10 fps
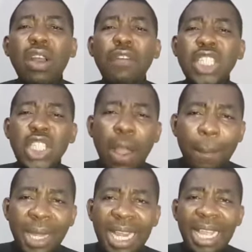of
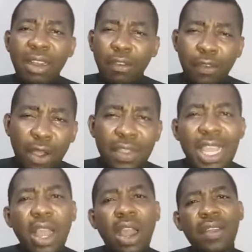stumbling for
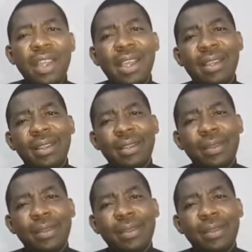the other.